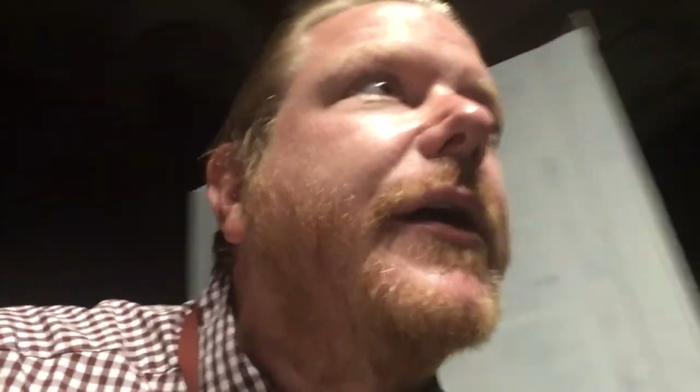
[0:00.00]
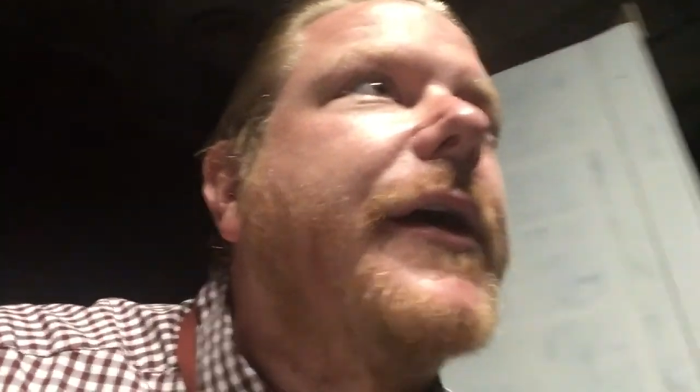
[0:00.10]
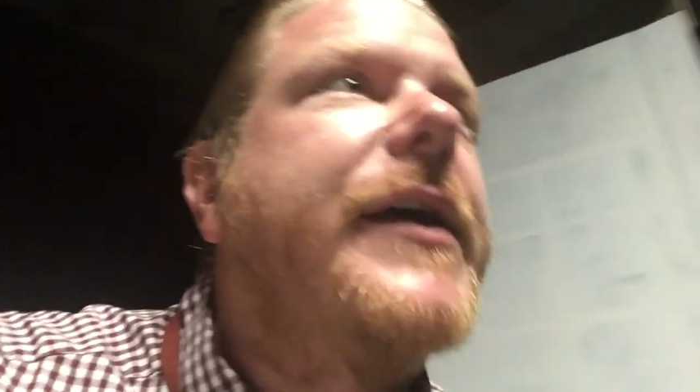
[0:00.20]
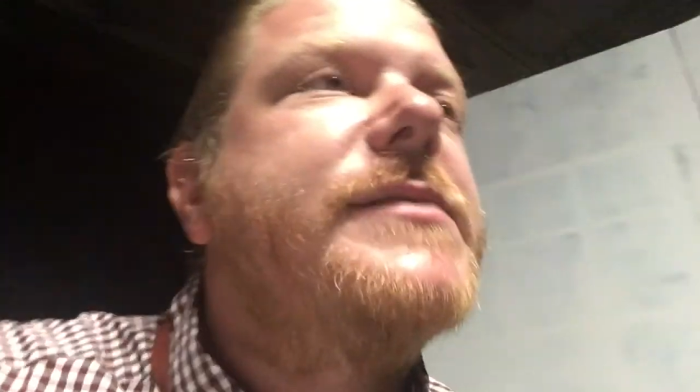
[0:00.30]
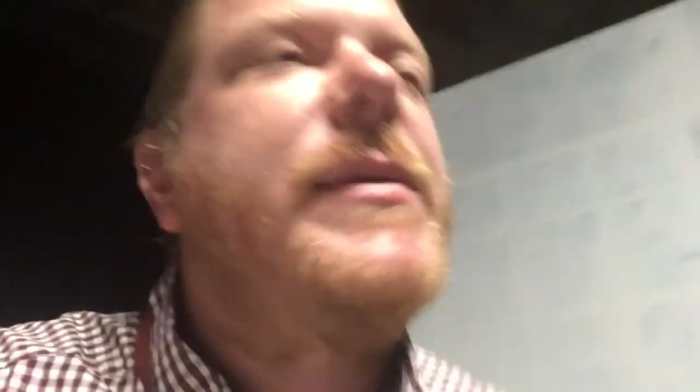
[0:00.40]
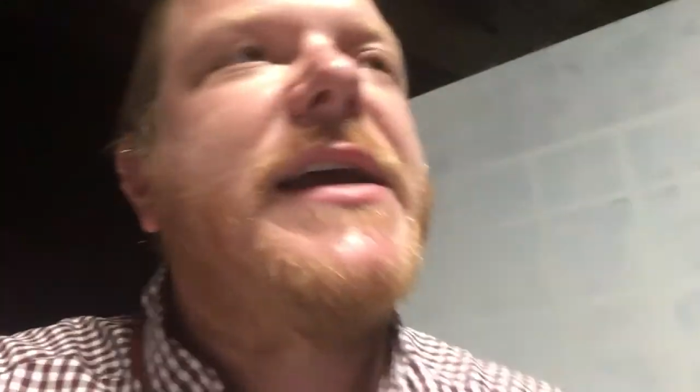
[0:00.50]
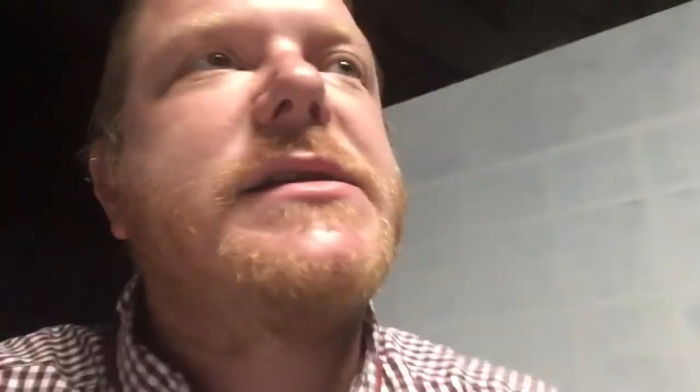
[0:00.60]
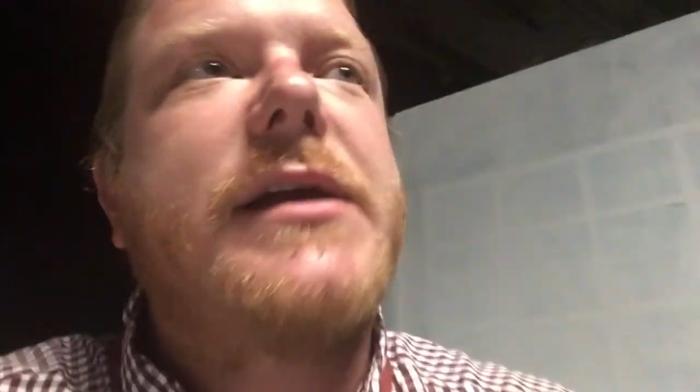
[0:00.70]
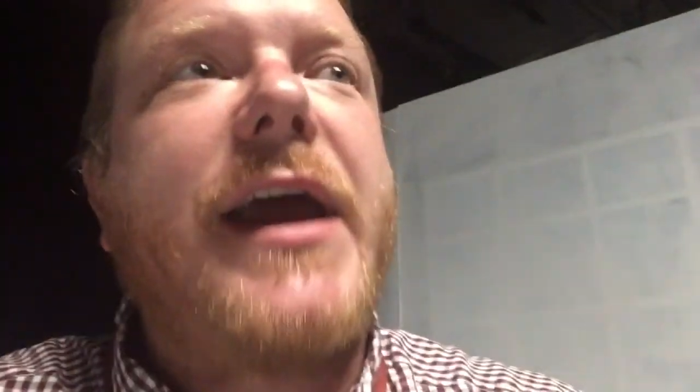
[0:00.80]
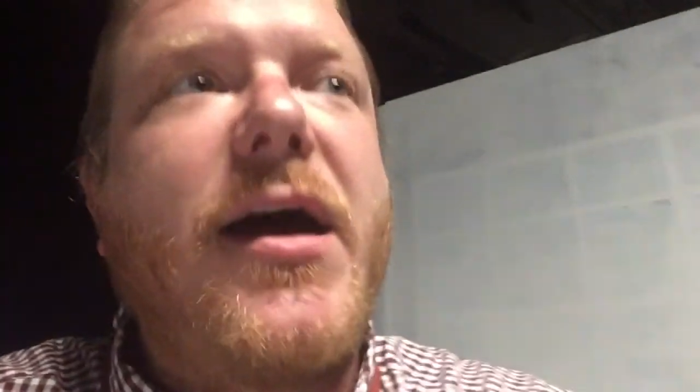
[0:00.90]
is based
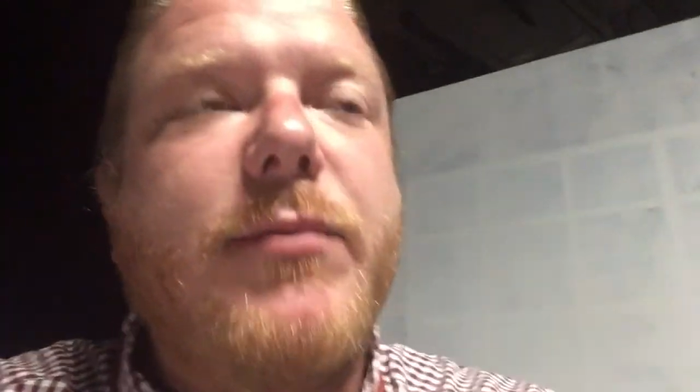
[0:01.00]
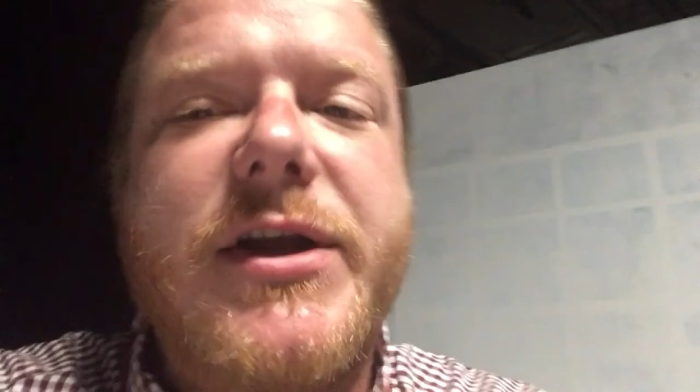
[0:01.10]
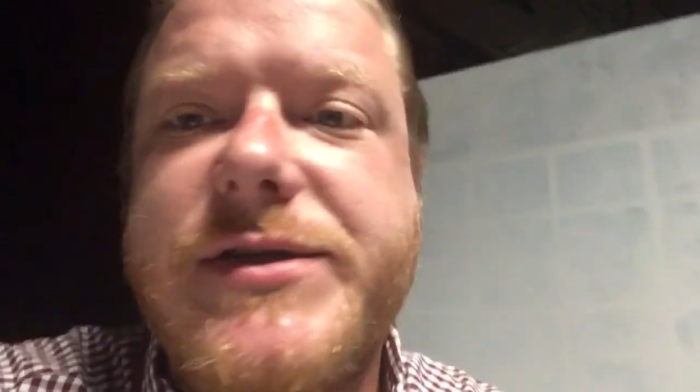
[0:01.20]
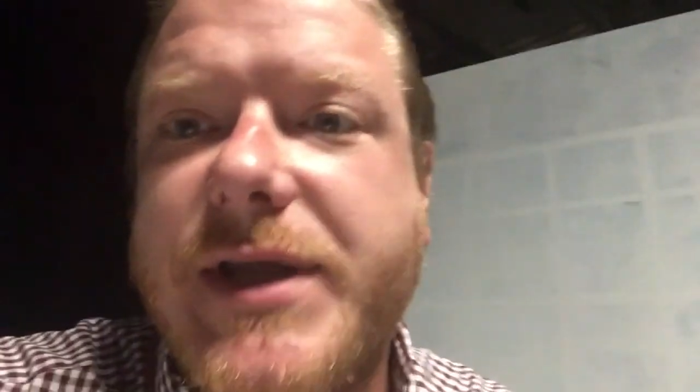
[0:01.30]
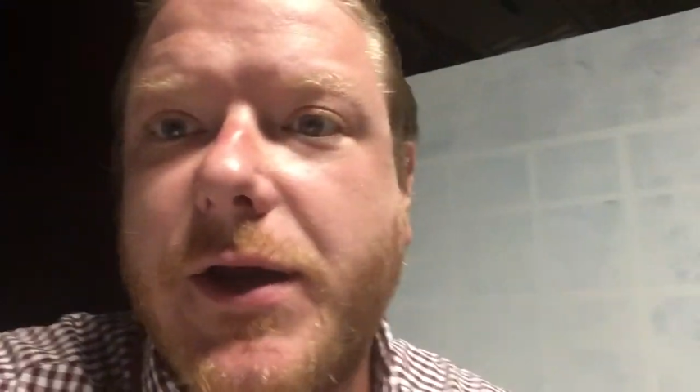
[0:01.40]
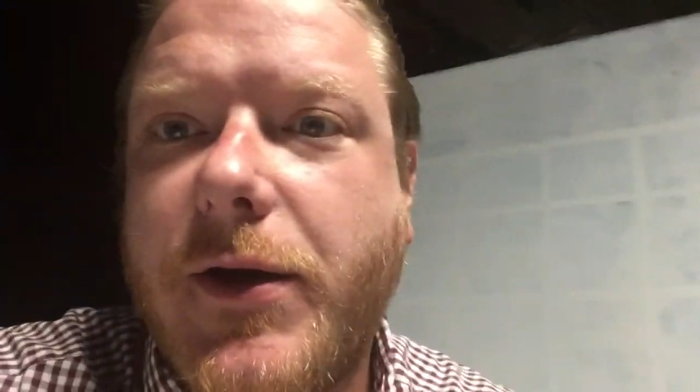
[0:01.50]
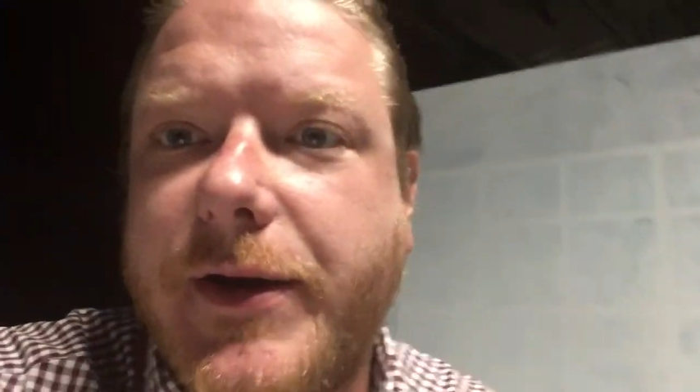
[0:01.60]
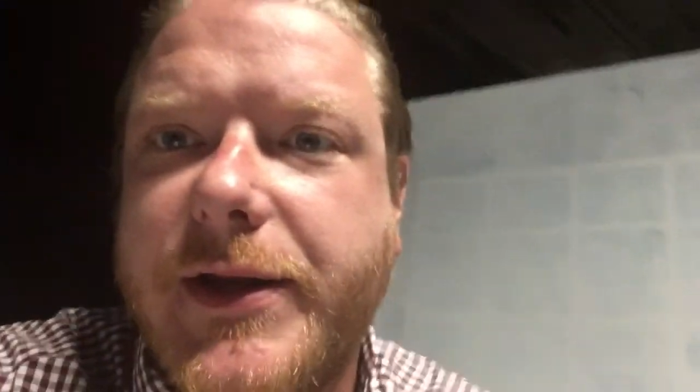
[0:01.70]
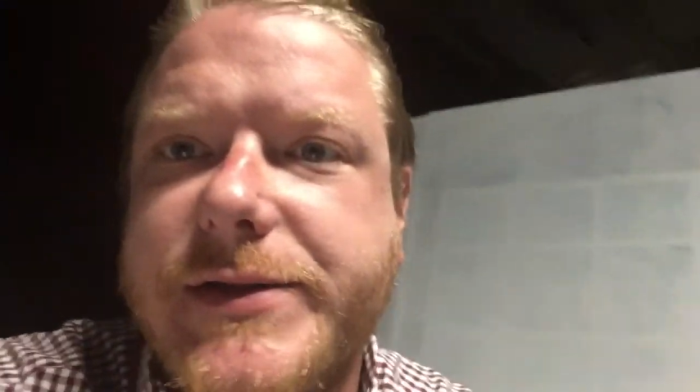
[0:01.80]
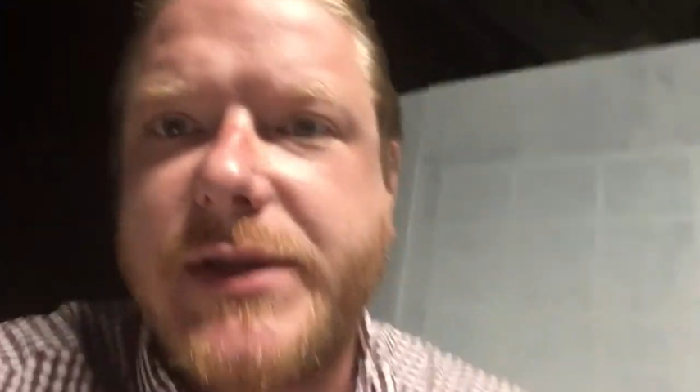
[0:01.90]
on how much the
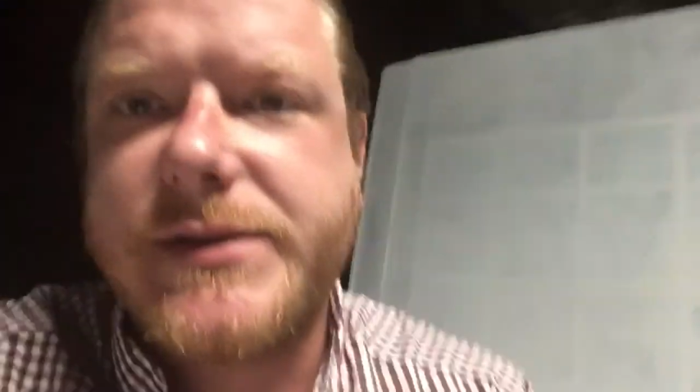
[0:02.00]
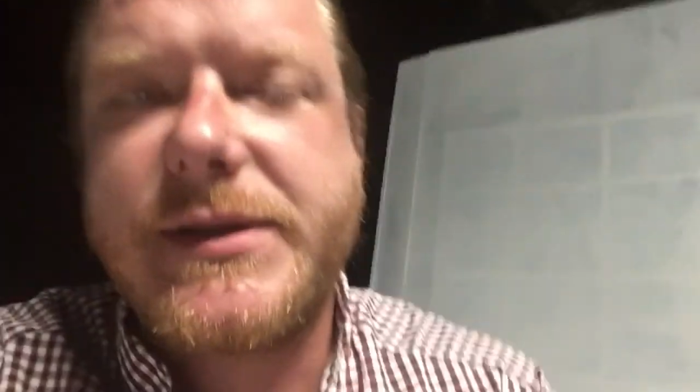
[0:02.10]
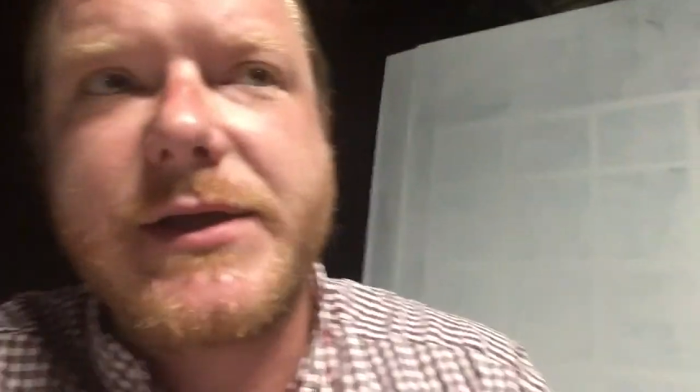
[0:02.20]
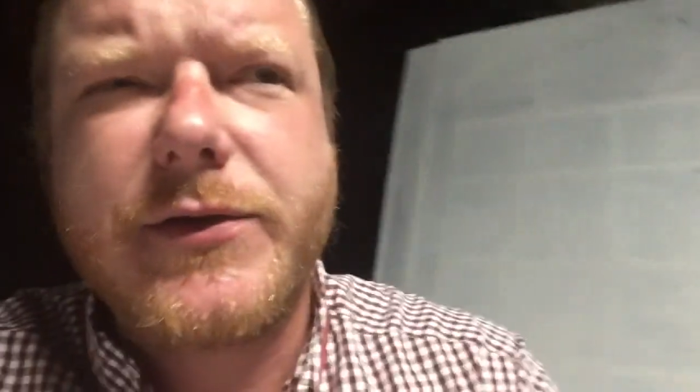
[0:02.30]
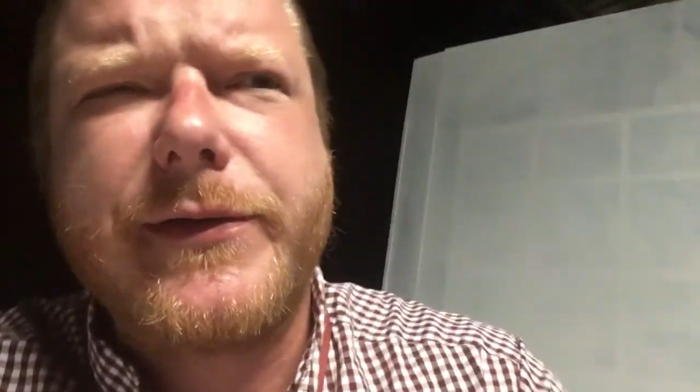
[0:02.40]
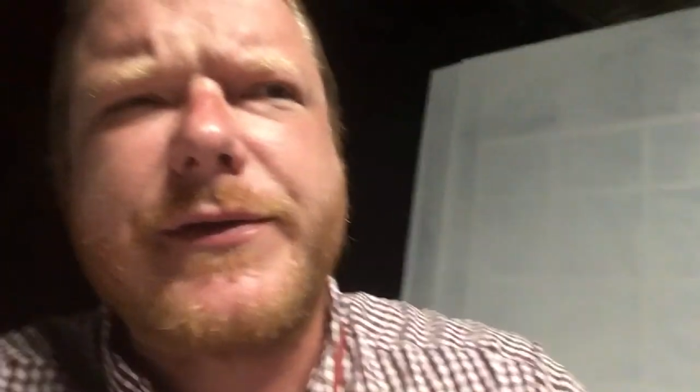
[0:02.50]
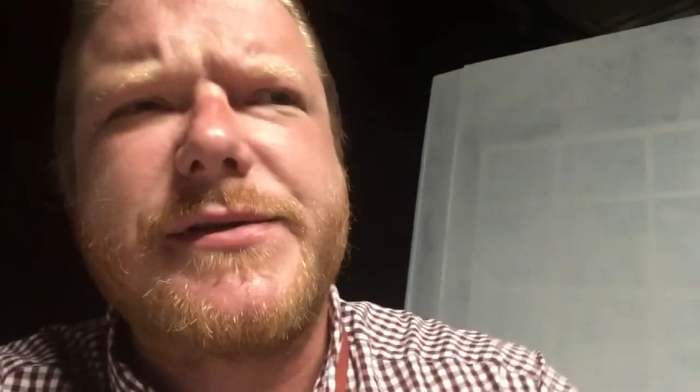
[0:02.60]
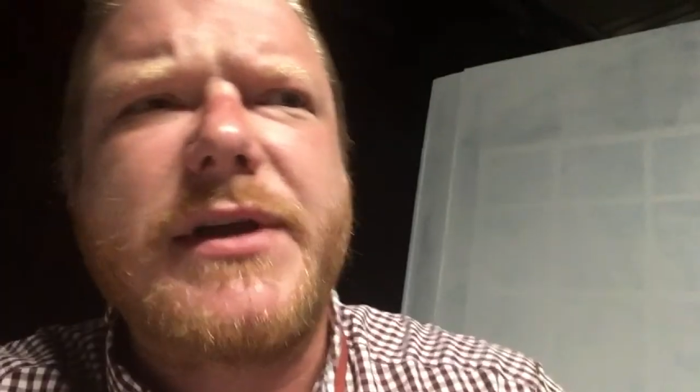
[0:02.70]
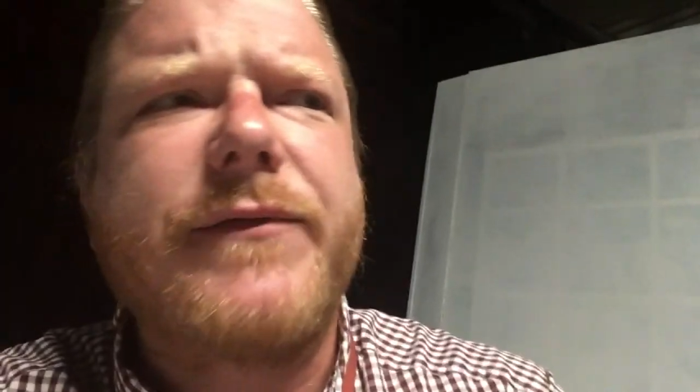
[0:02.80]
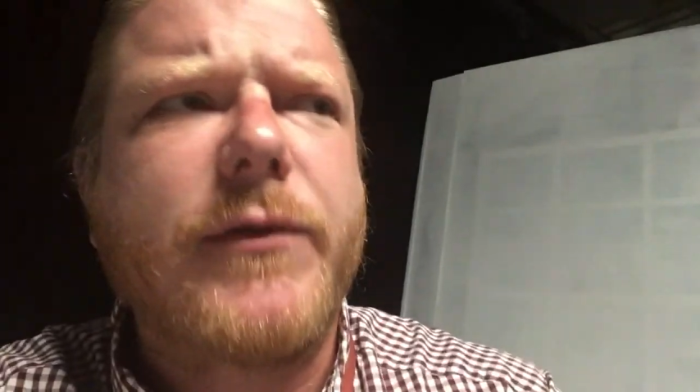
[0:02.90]
audience can see you, and there's
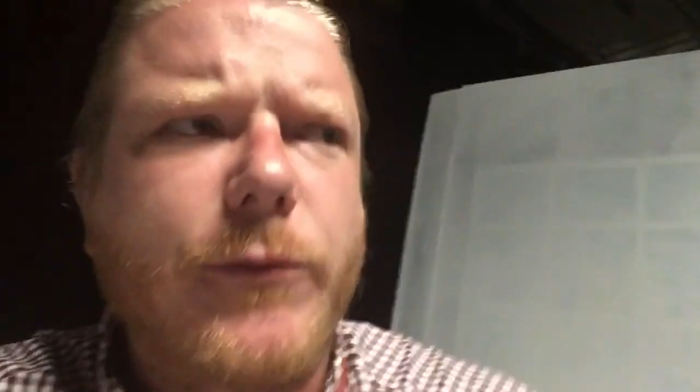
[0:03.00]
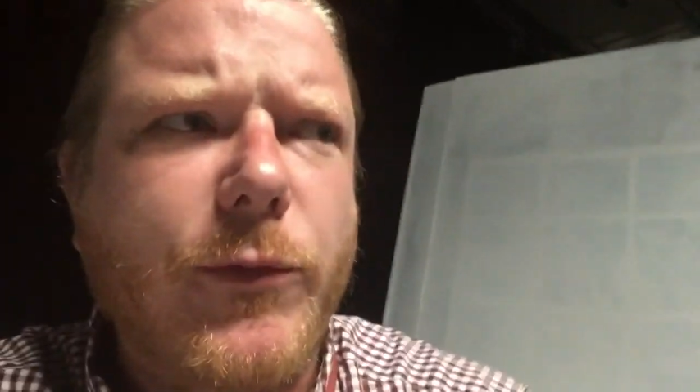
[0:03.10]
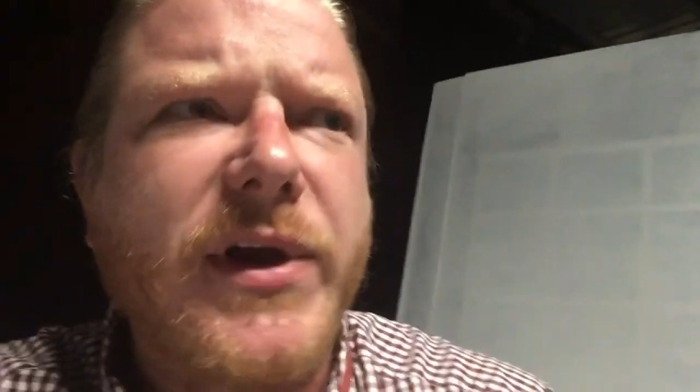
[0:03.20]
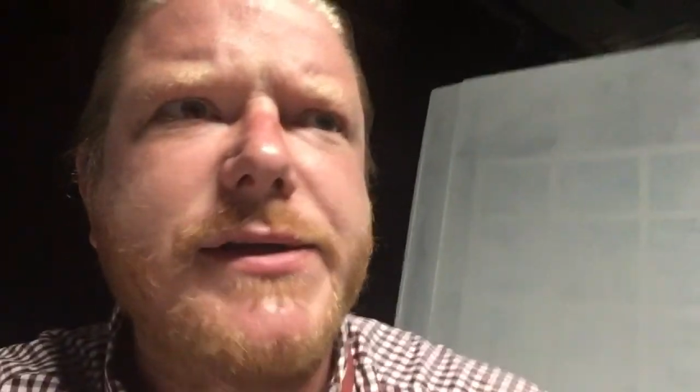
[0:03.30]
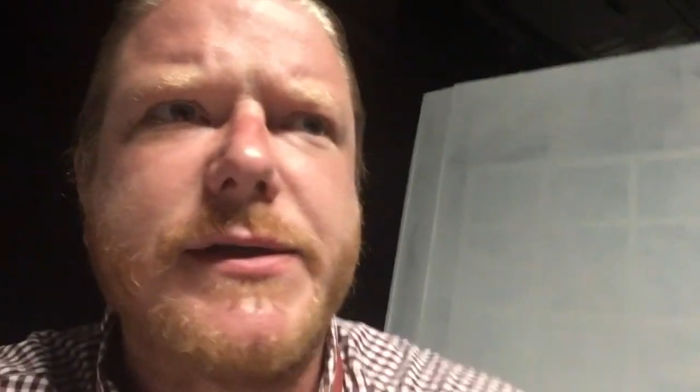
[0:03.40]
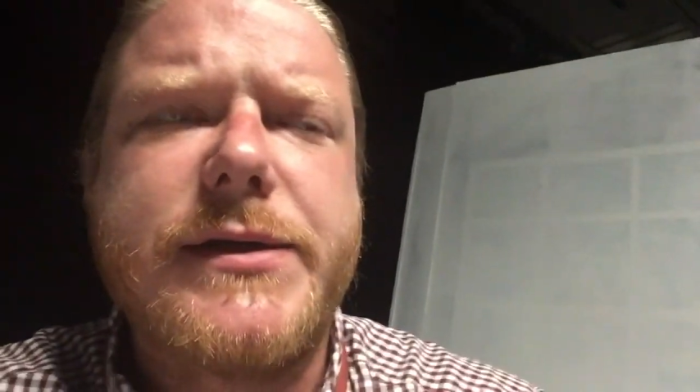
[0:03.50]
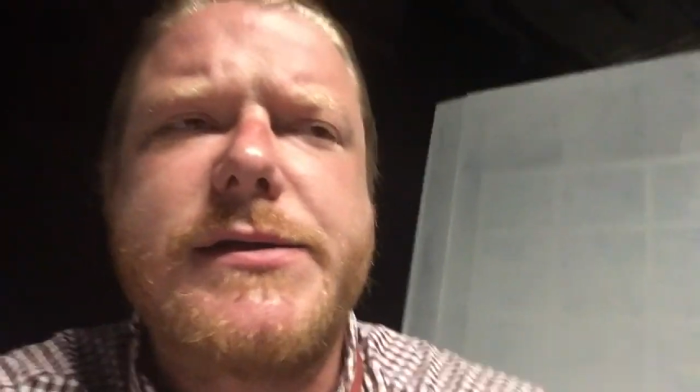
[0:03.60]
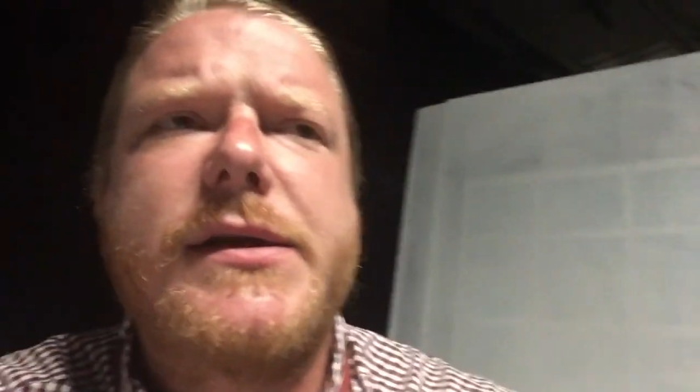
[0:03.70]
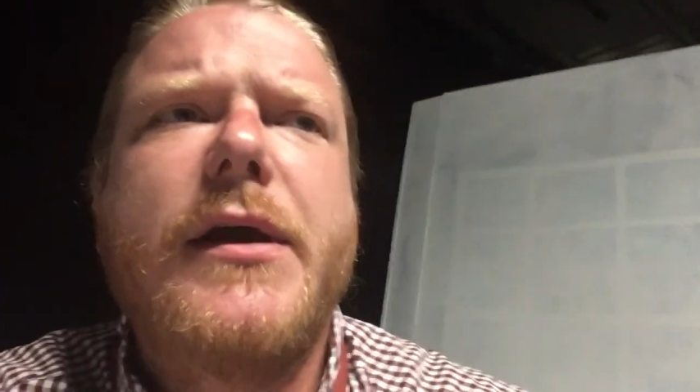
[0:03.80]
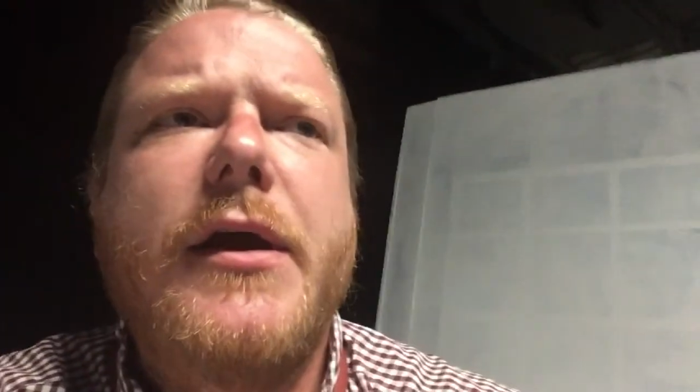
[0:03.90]
different reasons